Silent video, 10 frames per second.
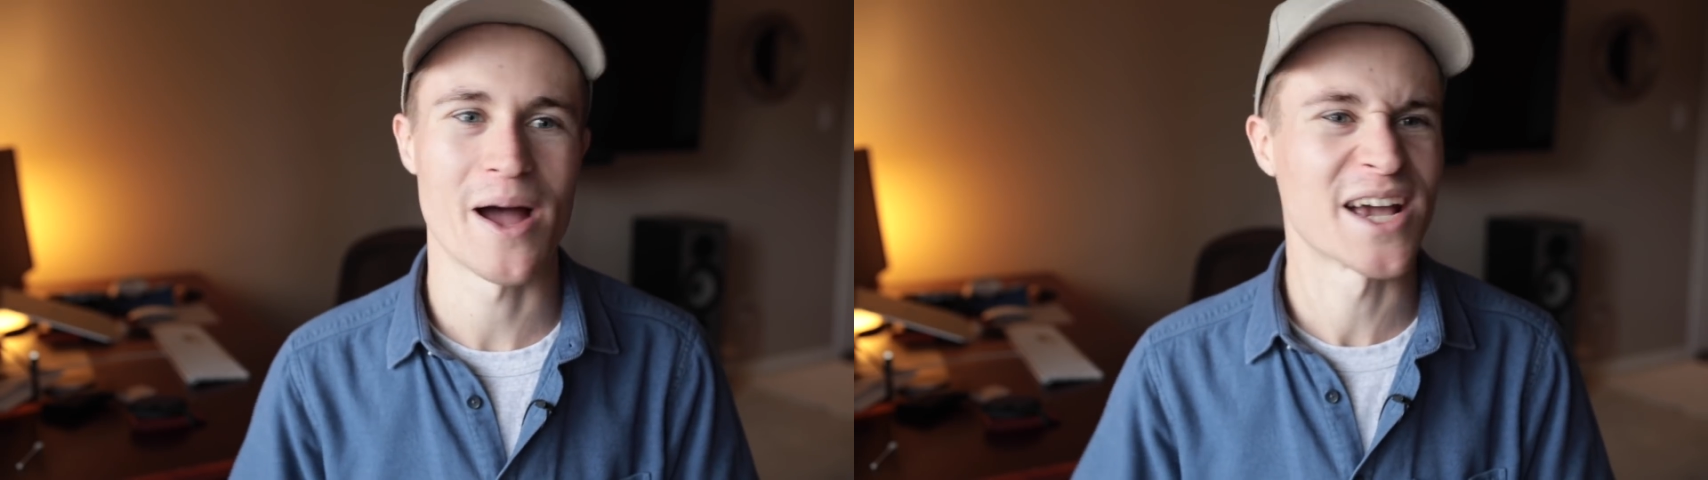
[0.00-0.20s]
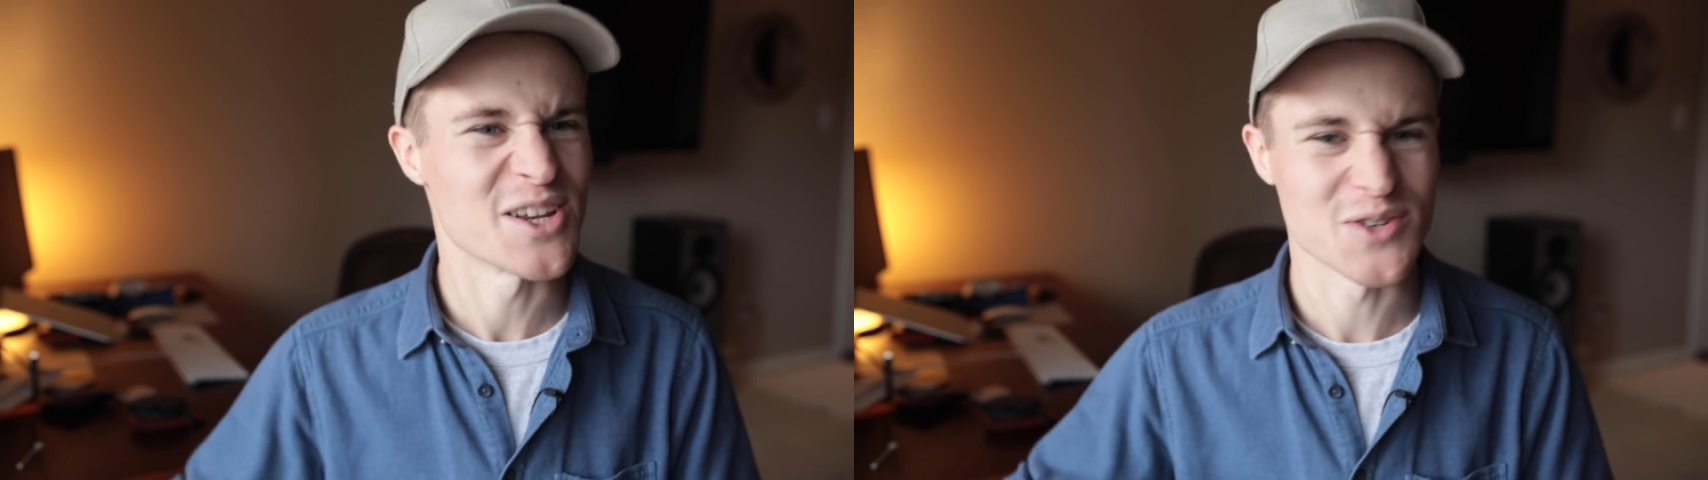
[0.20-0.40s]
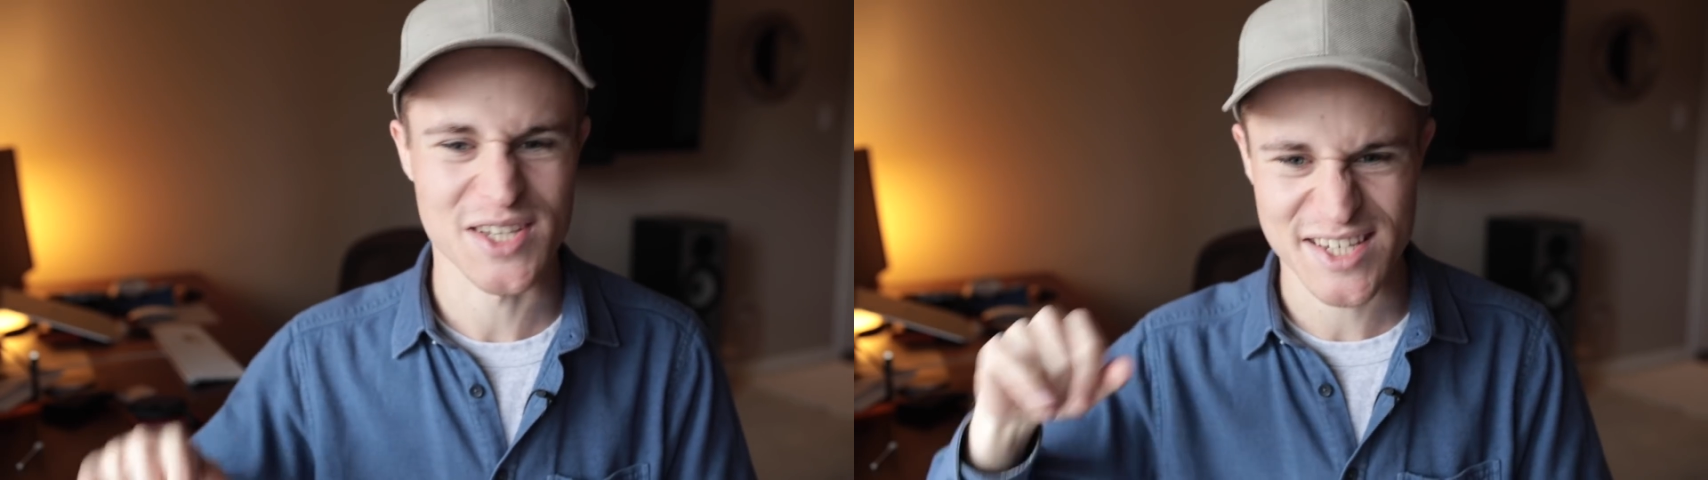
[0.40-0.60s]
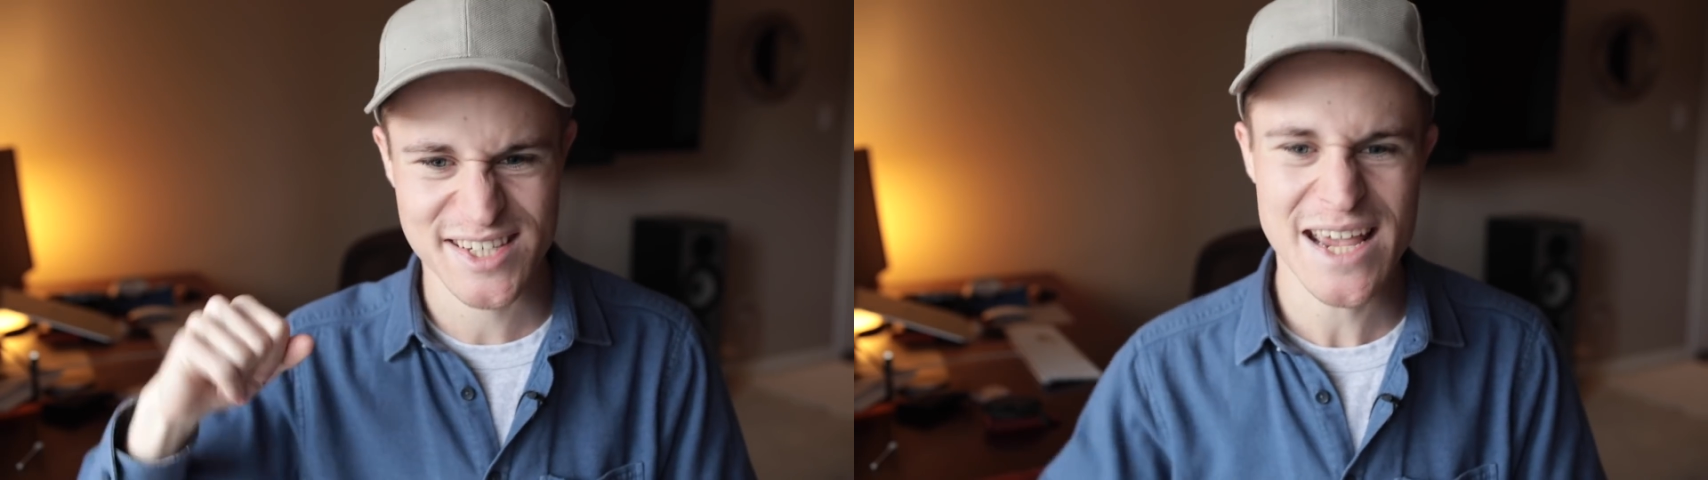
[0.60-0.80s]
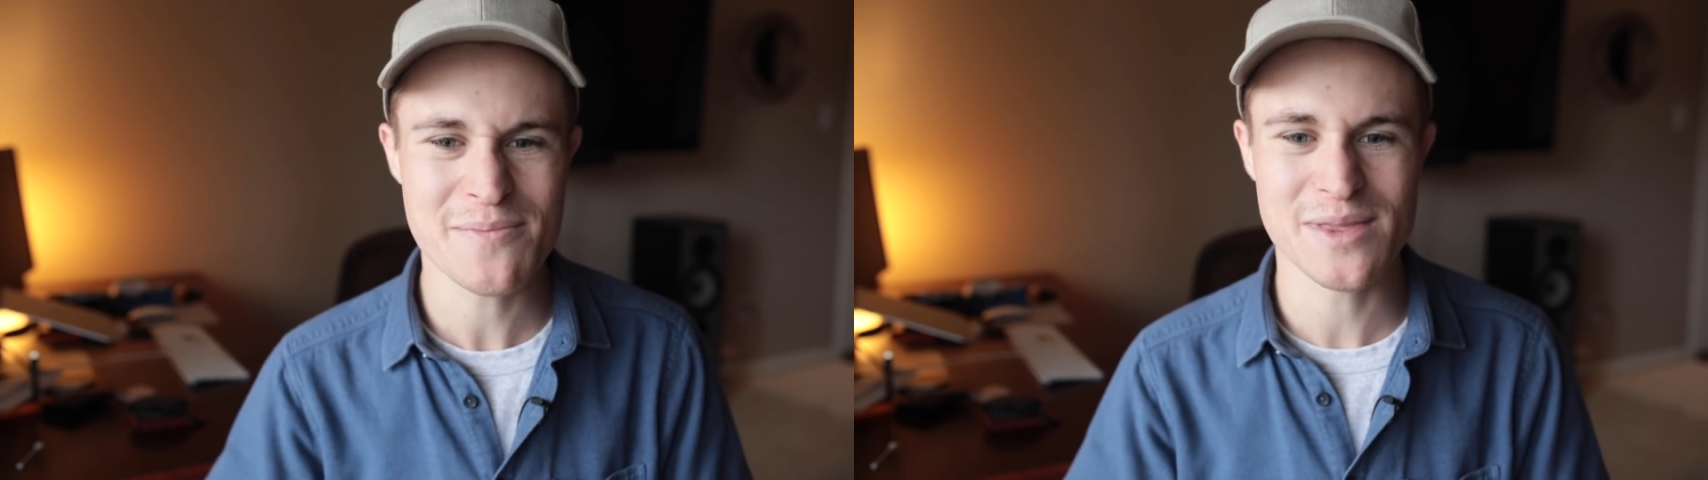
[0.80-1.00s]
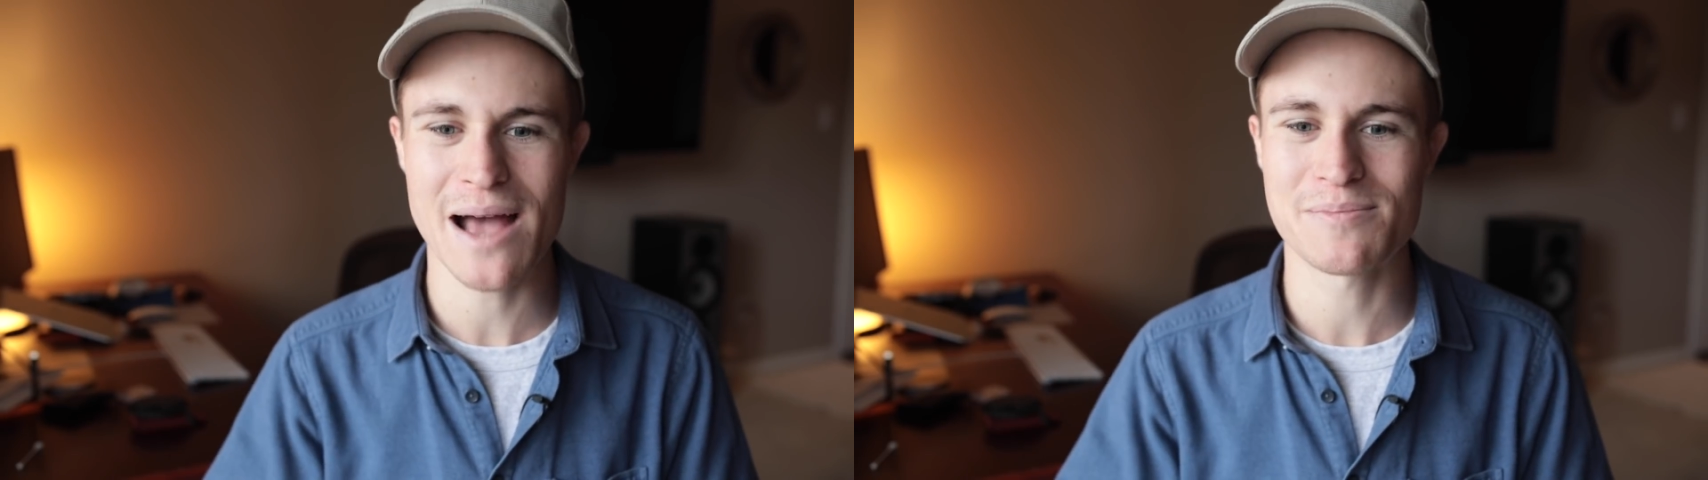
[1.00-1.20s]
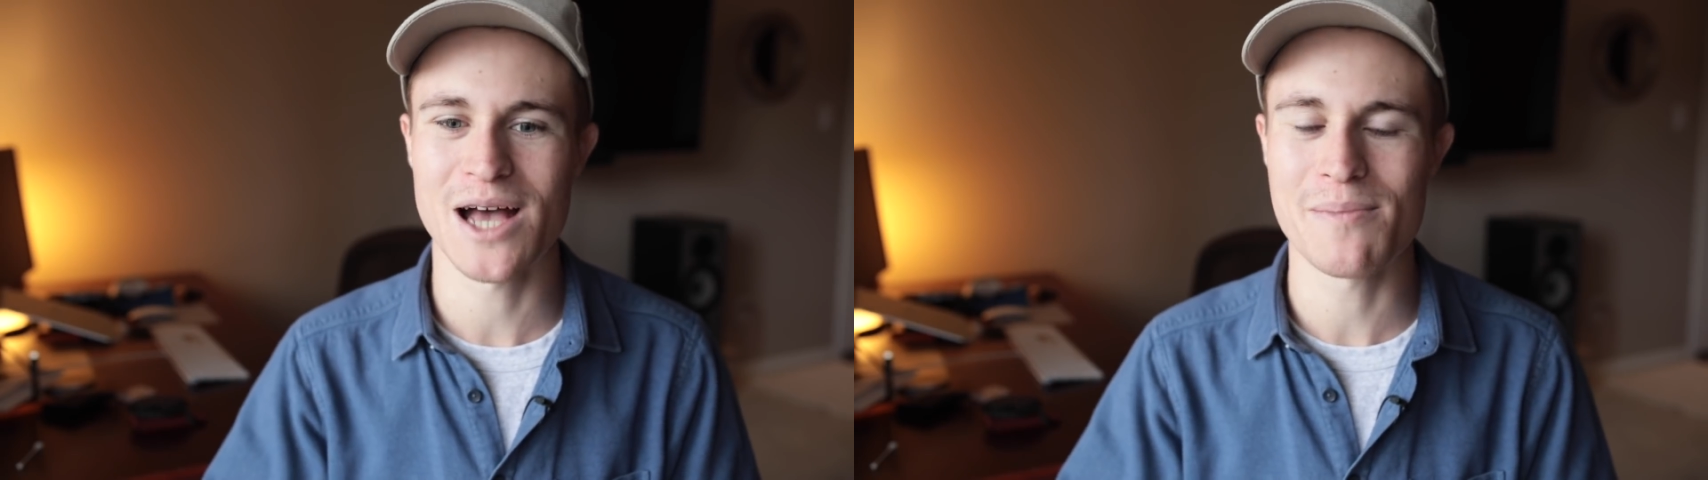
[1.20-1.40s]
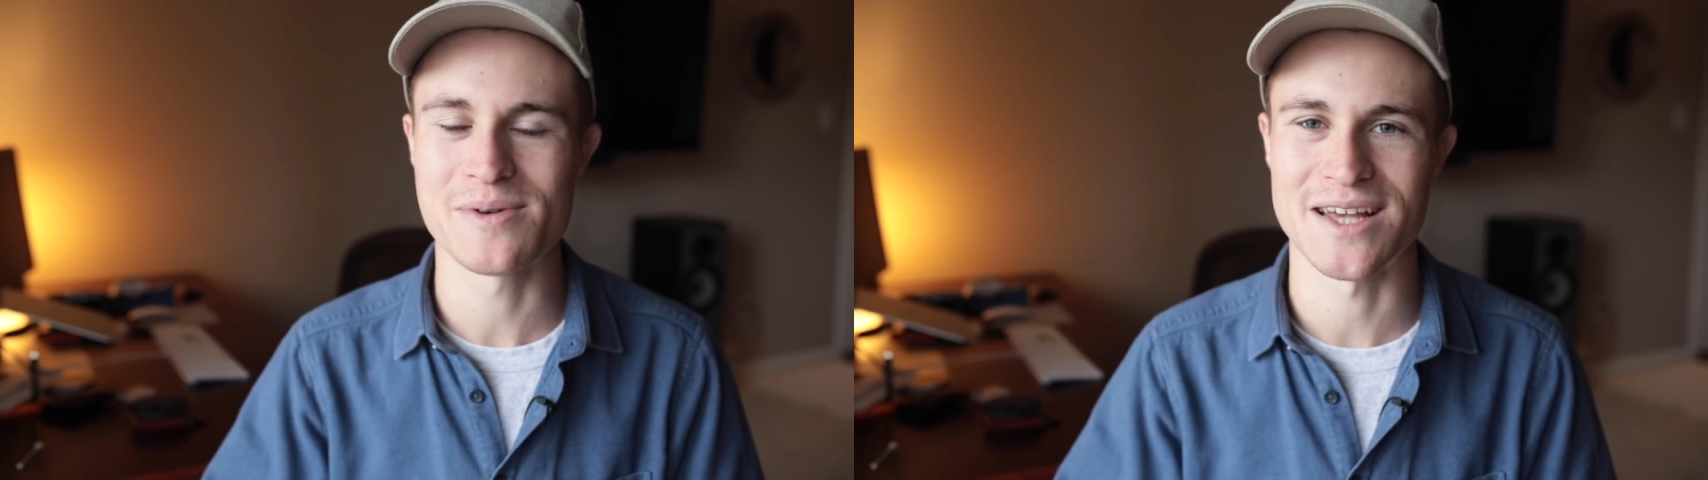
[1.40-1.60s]
I can use the same
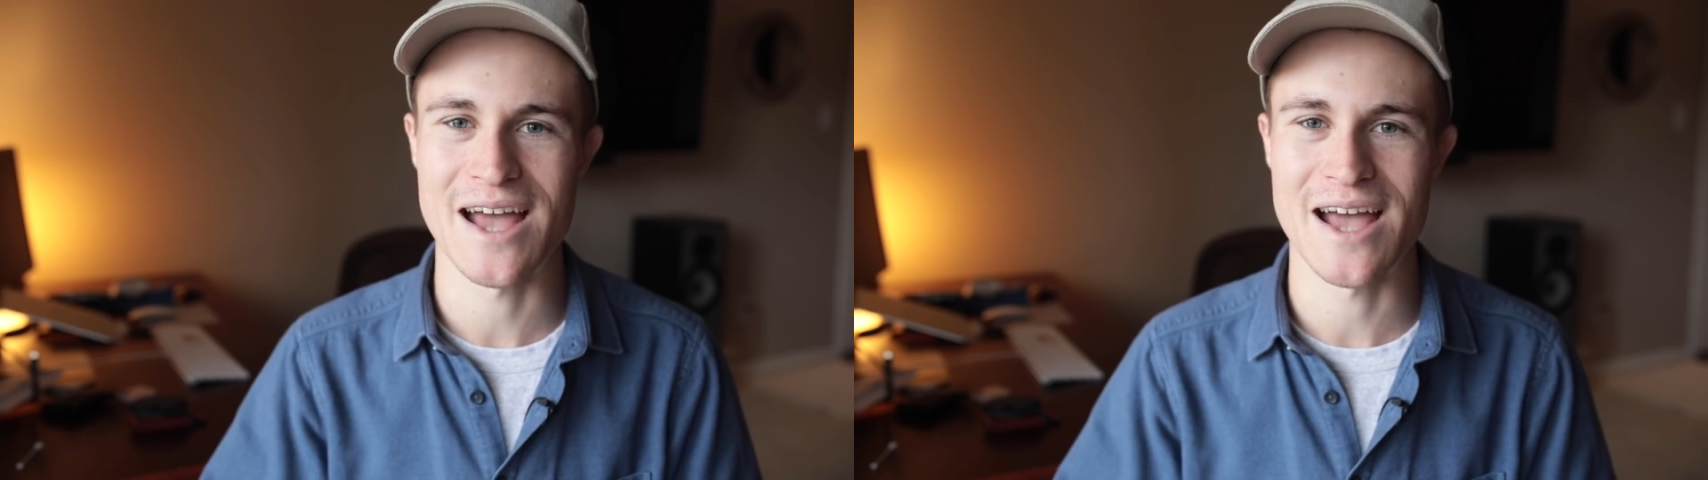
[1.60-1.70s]
laptop as I